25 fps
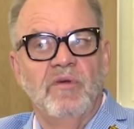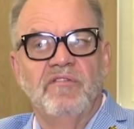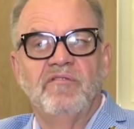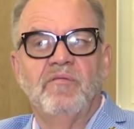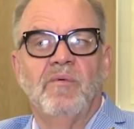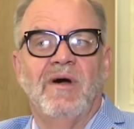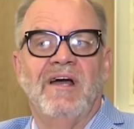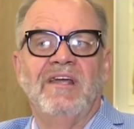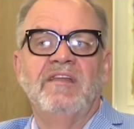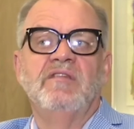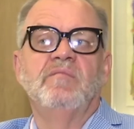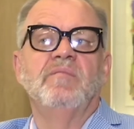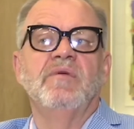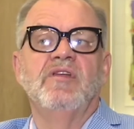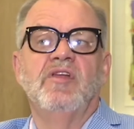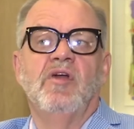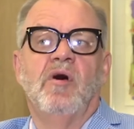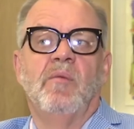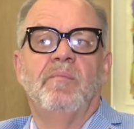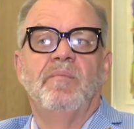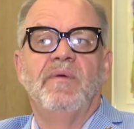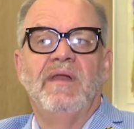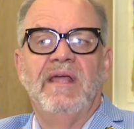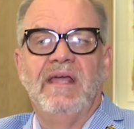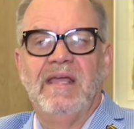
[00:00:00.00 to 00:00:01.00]
with white
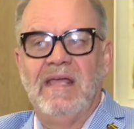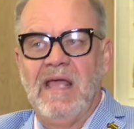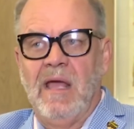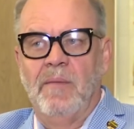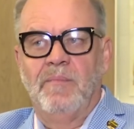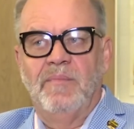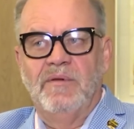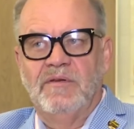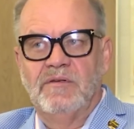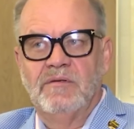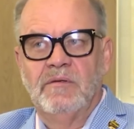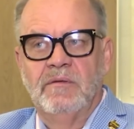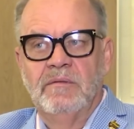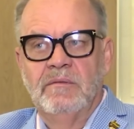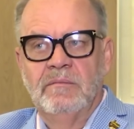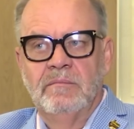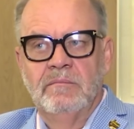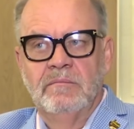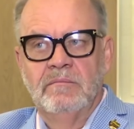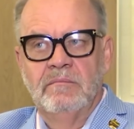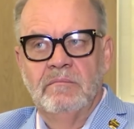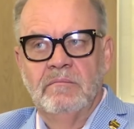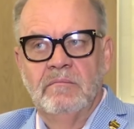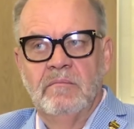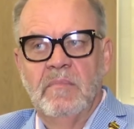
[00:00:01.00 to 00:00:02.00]
monopoly capital
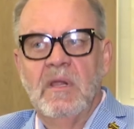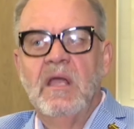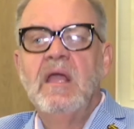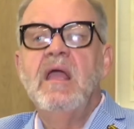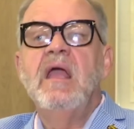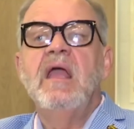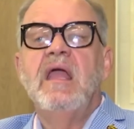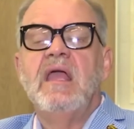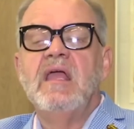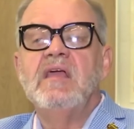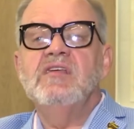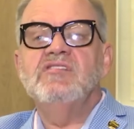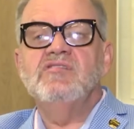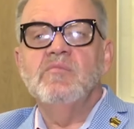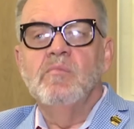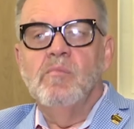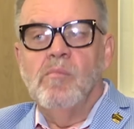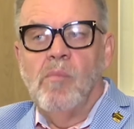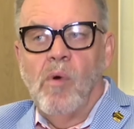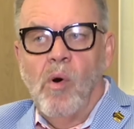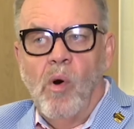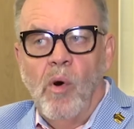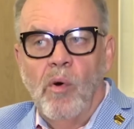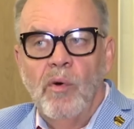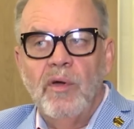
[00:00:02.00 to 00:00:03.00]
is
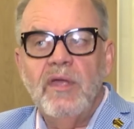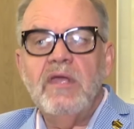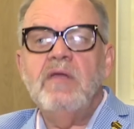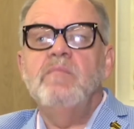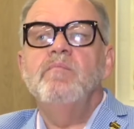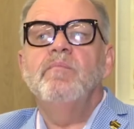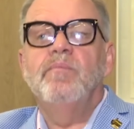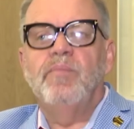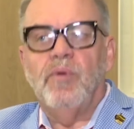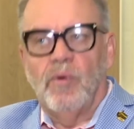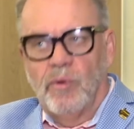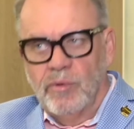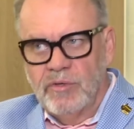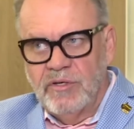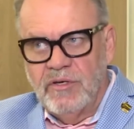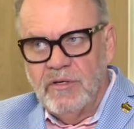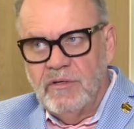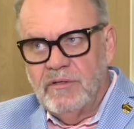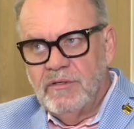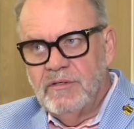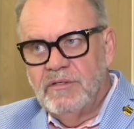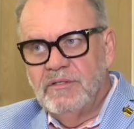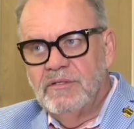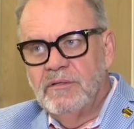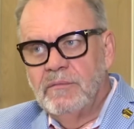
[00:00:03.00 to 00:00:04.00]
more
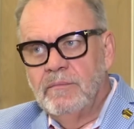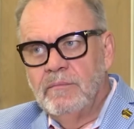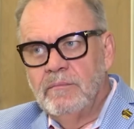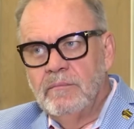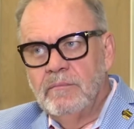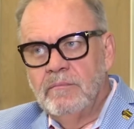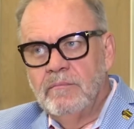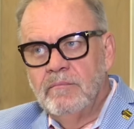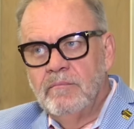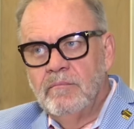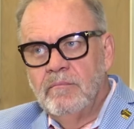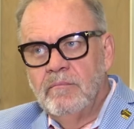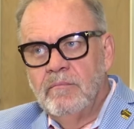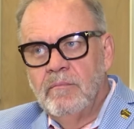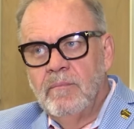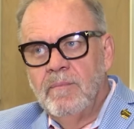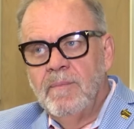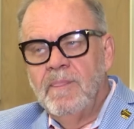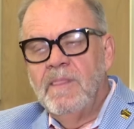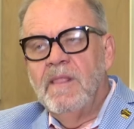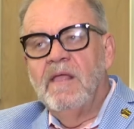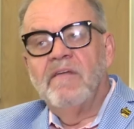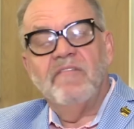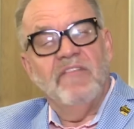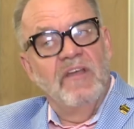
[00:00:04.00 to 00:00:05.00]
important
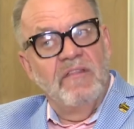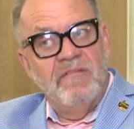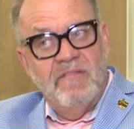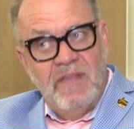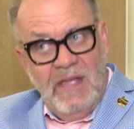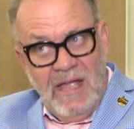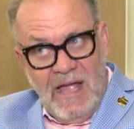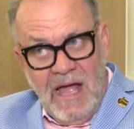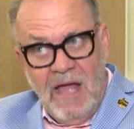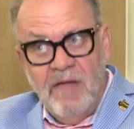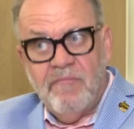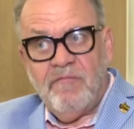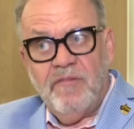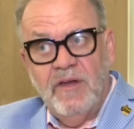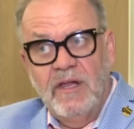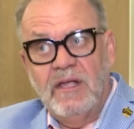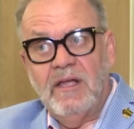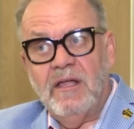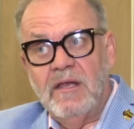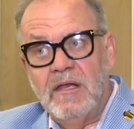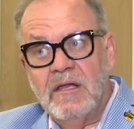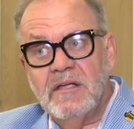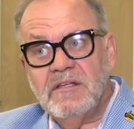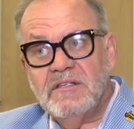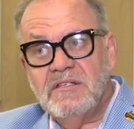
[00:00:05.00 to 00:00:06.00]
than their
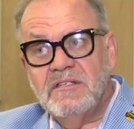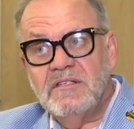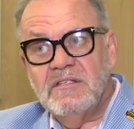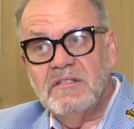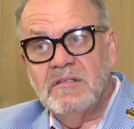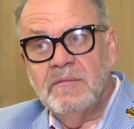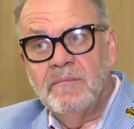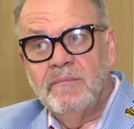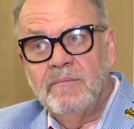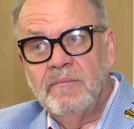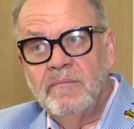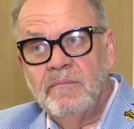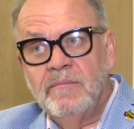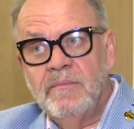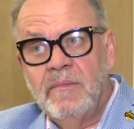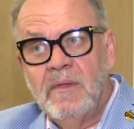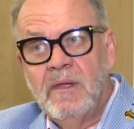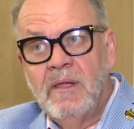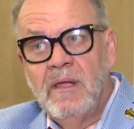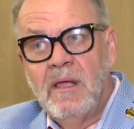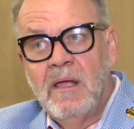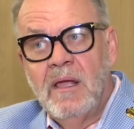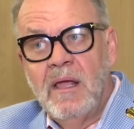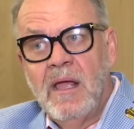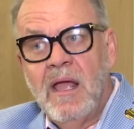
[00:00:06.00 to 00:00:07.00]
Africanness.
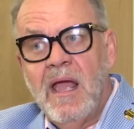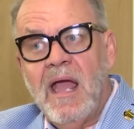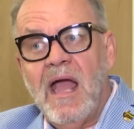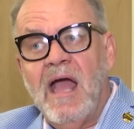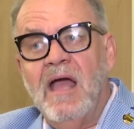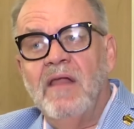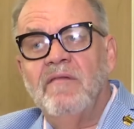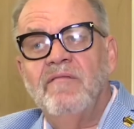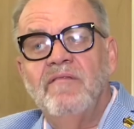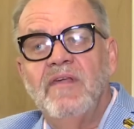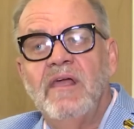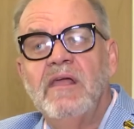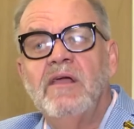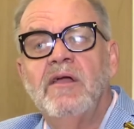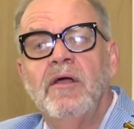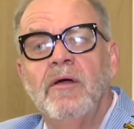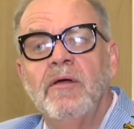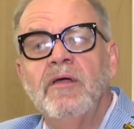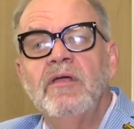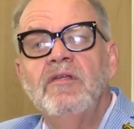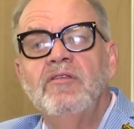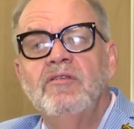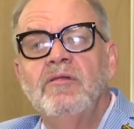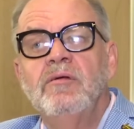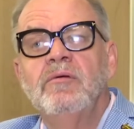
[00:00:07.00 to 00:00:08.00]
And they're
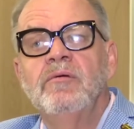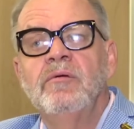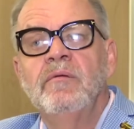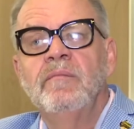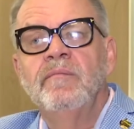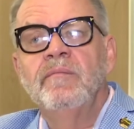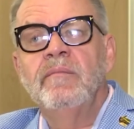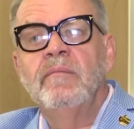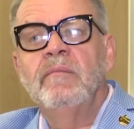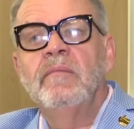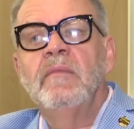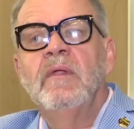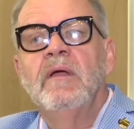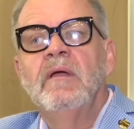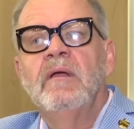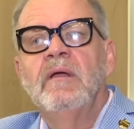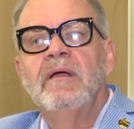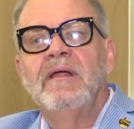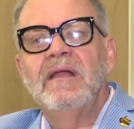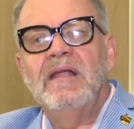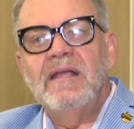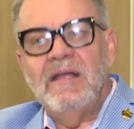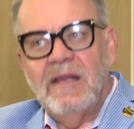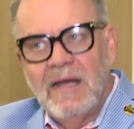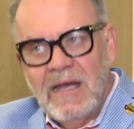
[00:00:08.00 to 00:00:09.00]
going to
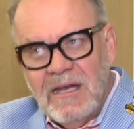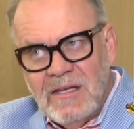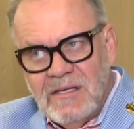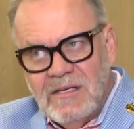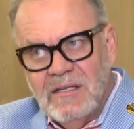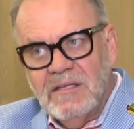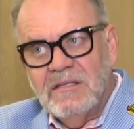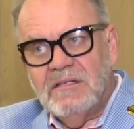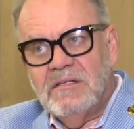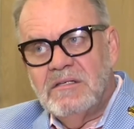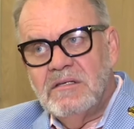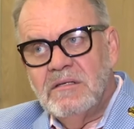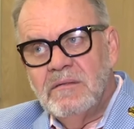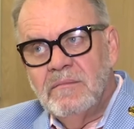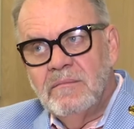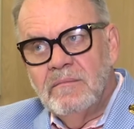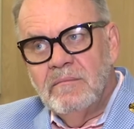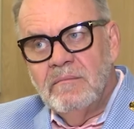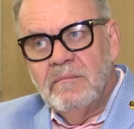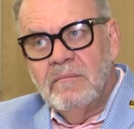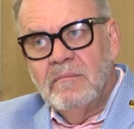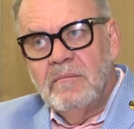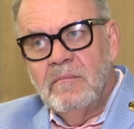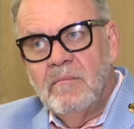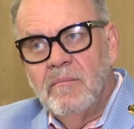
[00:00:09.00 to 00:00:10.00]
regret it,
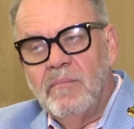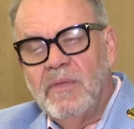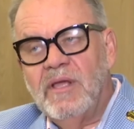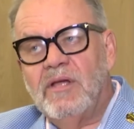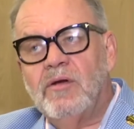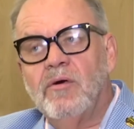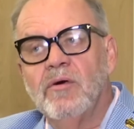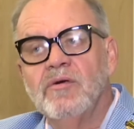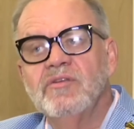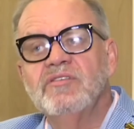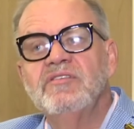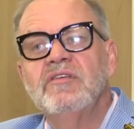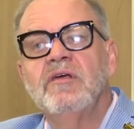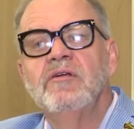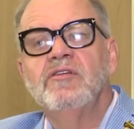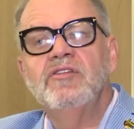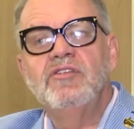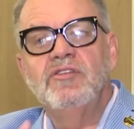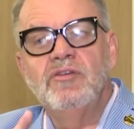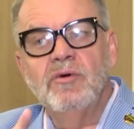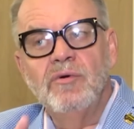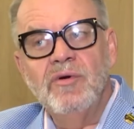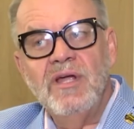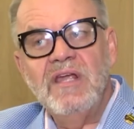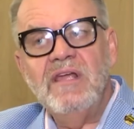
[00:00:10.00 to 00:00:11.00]
because
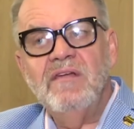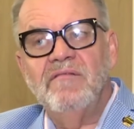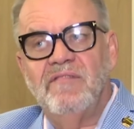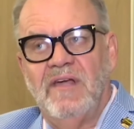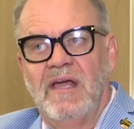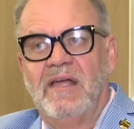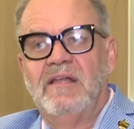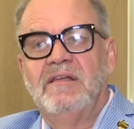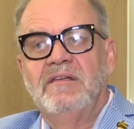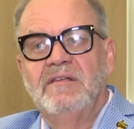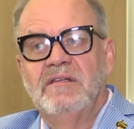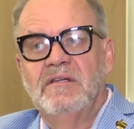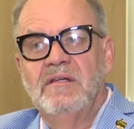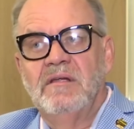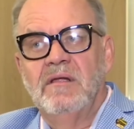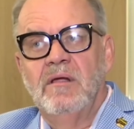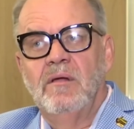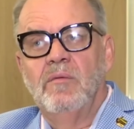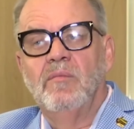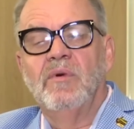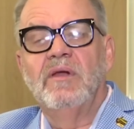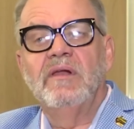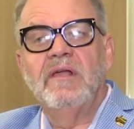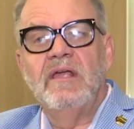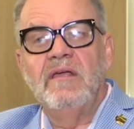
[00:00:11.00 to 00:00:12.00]
doing that
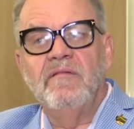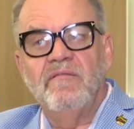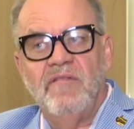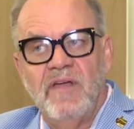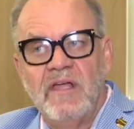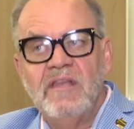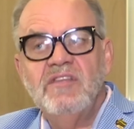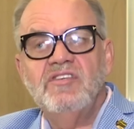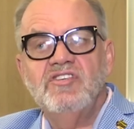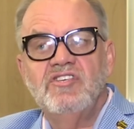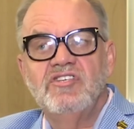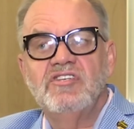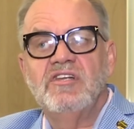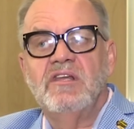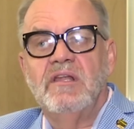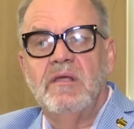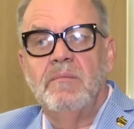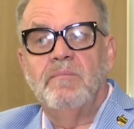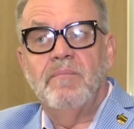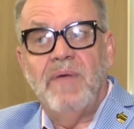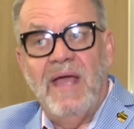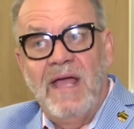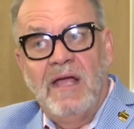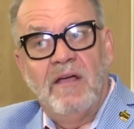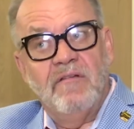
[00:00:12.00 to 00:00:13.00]
will eventually
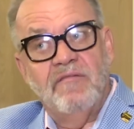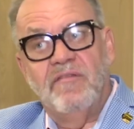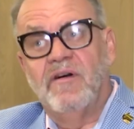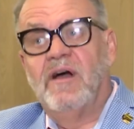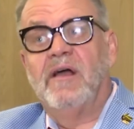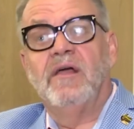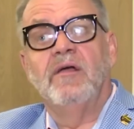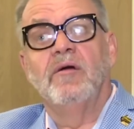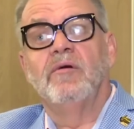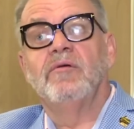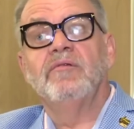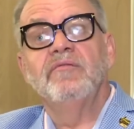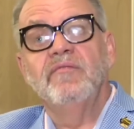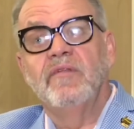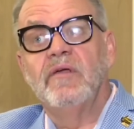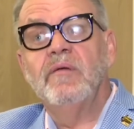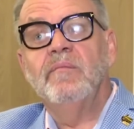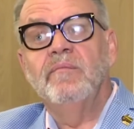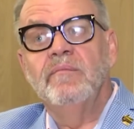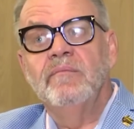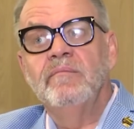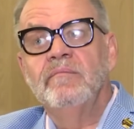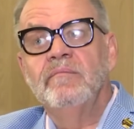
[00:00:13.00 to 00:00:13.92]
backfire on them.